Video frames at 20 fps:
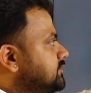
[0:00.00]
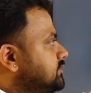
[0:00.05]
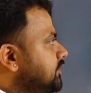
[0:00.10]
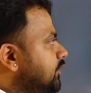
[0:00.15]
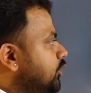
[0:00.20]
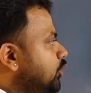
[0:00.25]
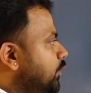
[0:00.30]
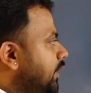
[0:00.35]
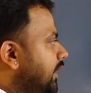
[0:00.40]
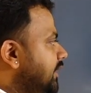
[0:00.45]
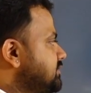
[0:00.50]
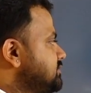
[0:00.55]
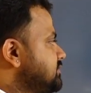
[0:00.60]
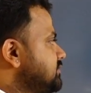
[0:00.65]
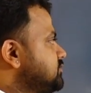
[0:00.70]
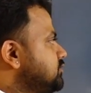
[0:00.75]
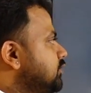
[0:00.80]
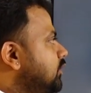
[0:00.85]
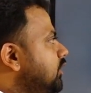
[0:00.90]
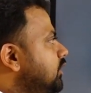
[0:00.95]
the
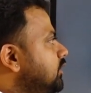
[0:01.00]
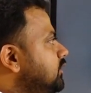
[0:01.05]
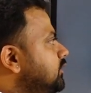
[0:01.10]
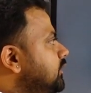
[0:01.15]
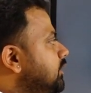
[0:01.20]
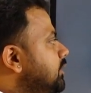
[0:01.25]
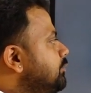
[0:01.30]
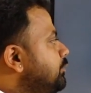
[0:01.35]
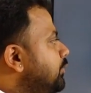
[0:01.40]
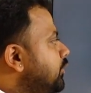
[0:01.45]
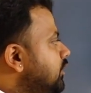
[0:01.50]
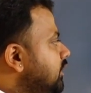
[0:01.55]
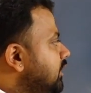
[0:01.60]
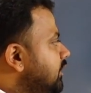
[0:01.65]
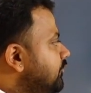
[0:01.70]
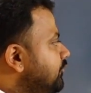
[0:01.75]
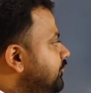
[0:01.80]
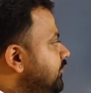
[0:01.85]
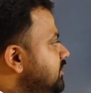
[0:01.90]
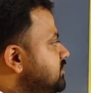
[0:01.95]
nuances or the
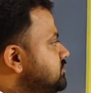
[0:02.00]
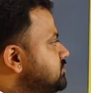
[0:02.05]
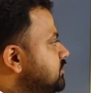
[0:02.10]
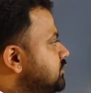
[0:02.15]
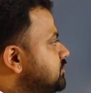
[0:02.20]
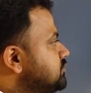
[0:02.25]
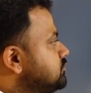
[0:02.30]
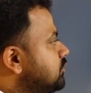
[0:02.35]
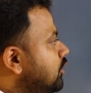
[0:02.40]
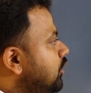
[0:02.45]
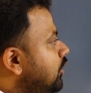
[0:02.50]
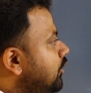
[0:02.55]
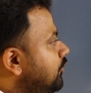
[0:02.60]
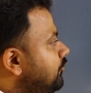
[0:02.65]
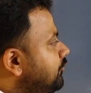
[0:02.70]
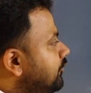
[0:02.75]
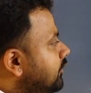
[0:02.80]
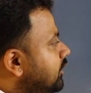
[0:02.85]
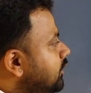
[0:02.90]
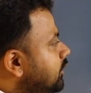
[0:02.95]
important features
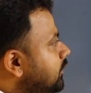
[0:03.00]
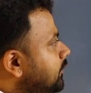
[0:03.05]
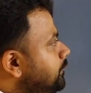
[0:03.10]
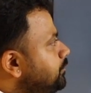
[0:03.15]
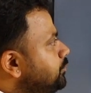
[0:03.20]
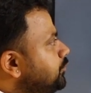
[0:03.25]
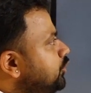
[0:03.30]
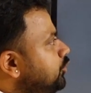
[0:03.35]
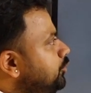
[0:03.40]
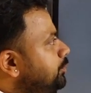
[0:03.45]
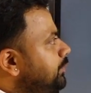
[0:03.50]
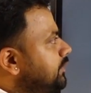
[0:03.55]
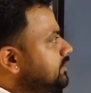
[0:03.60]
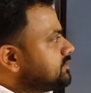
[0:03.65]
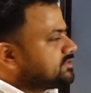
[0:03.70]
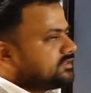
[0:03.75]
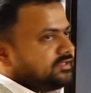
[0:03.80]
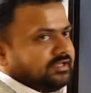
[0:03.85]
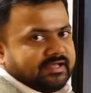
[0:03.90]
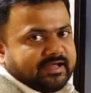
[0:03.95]
of
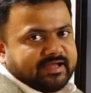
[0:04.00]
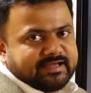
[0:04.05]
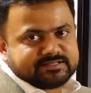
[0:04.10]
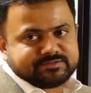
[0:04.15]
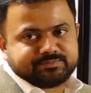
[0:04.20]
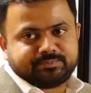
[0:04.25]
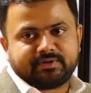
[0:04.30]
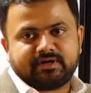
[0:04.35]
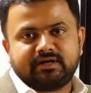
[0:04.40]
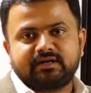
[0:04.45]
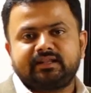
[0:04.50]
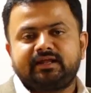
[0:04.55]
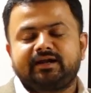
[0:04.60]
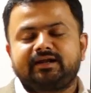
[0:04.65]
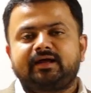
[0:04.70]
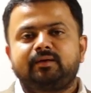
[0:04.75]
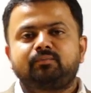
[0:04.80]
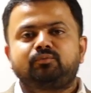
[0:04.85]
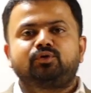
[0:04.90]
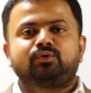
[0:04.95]
UPSC aspirant that
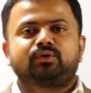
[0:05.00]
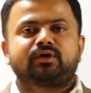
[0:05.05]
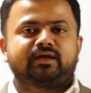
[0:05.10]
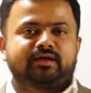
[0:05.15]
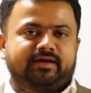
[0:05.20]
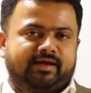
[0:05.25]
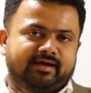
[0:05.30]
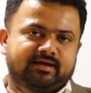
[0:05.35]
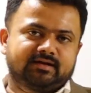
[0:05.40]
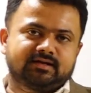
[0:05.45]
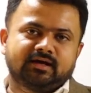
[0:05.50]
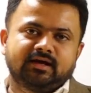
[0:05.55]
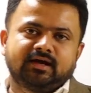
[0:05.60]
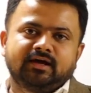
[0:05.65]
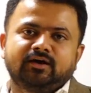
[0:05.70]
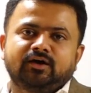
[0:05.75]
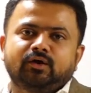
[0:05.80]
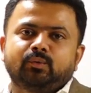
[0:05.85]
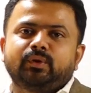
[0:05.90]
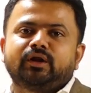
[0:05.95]
I'm looking at
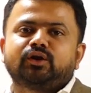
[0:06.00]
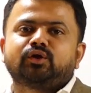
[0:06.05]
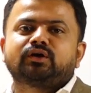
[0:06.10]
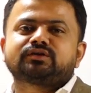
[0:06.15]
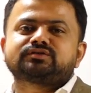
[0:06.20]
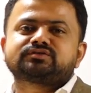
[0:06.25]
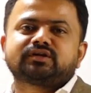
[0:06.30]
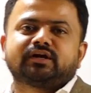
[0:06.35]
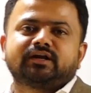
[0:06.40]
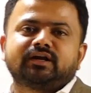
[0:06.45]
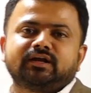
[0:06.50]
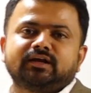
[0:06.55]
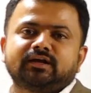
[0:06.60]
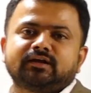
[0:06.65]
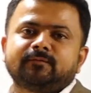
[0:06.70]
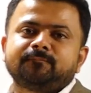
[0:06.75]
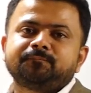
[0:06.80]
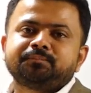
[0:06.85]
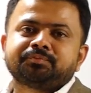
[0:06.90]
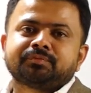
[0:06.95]
when you're
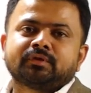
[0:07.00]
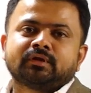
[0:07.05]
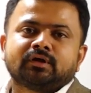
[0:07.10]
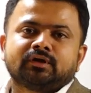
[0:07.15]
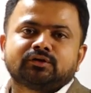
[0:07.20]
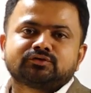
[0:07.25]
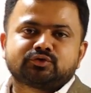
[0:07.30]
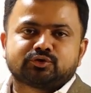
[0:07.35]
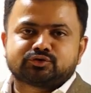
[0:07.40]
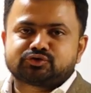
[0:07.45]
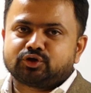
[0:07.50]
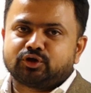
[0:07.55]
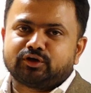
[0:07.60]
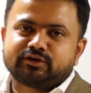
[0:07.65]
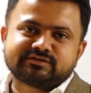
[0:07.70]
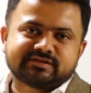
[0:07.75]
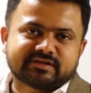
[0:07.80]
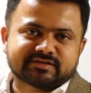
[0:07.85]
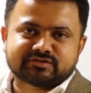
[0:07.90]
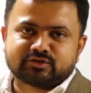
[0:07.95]
studying
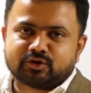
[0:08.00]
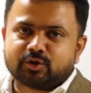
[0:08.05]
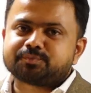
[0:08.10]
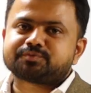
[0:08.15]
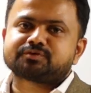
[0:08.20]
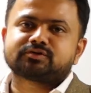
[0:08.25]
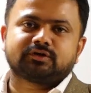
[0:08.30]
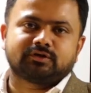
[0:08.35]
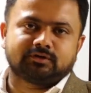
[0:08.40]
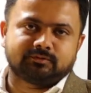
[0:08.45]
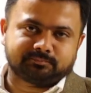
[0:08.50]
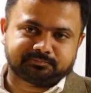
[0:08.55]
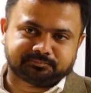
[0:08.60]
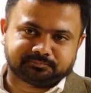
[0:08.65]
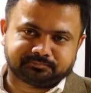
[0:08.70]
sociology as an optional.